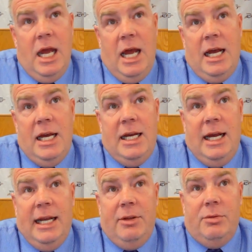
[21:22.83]

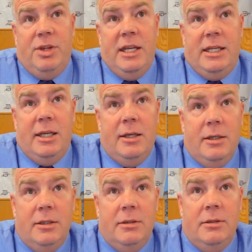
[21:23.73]
I don't think
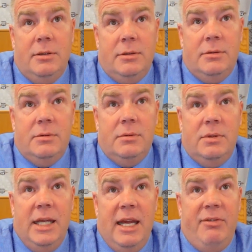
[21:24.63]

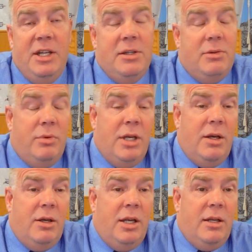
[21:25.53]
the evidence,
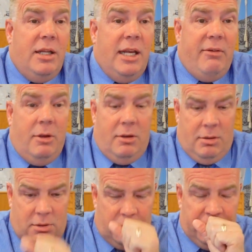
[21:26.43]
none of the,
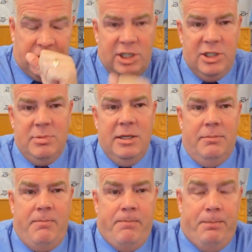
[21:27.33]
excuse me,
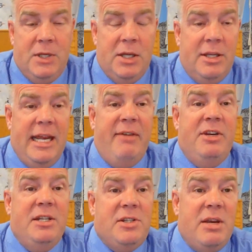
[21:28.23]
none of the
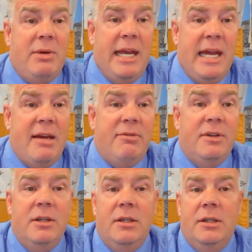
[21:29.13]
evidence that we have
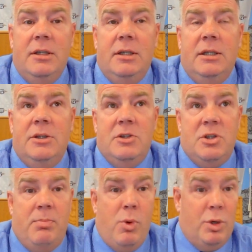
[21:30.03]

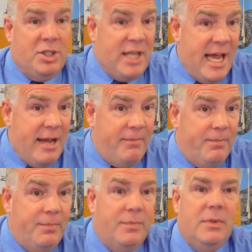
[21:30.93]
supports that.
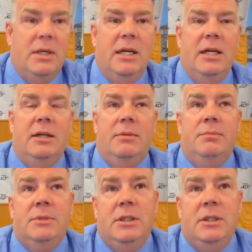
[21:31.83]
Um,